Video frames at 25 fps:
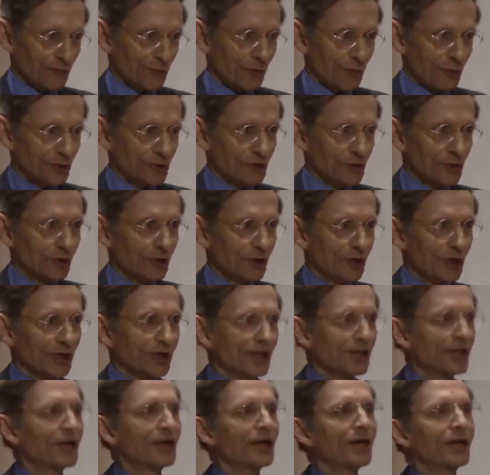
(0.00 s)
that's
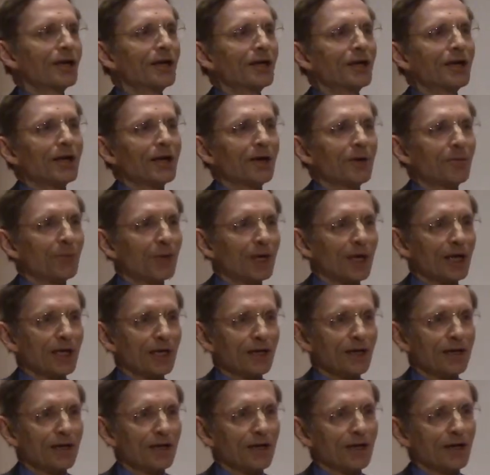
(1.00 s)
good. But